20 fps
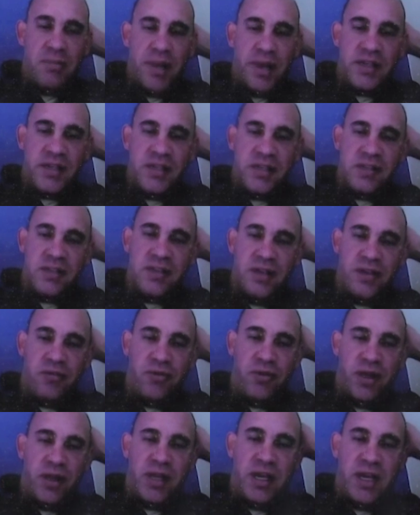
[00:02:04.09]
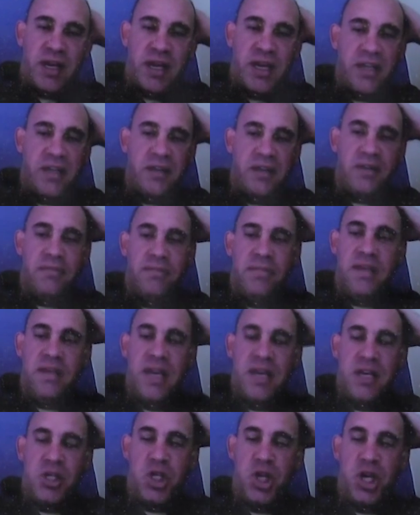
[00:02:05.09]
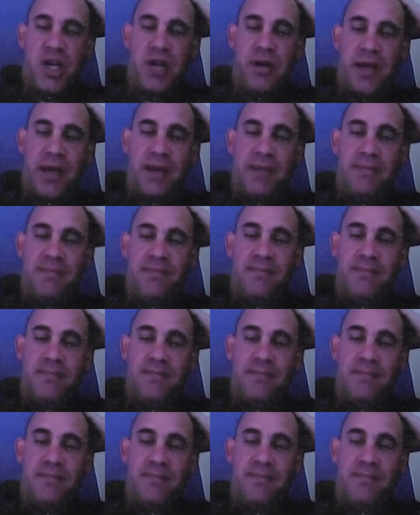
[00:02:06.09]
in places that really needed the engineering.